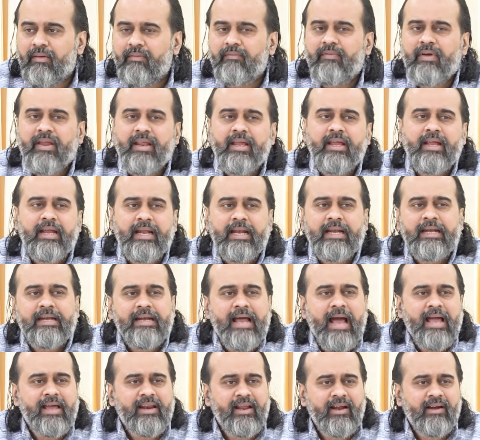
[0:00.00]
very
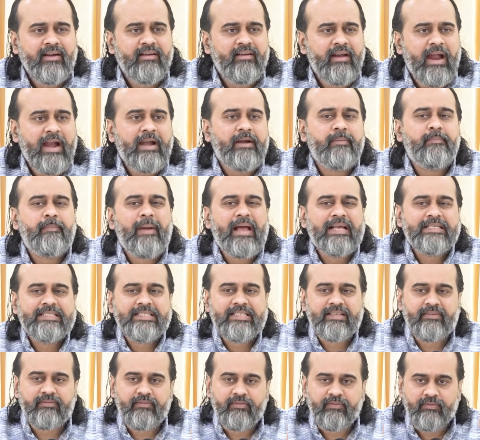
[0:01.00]
indirect and
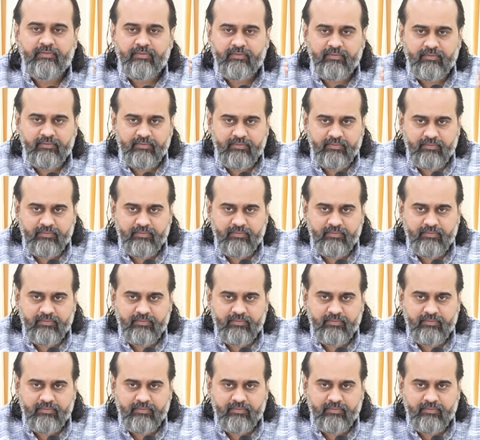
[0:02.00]
passive,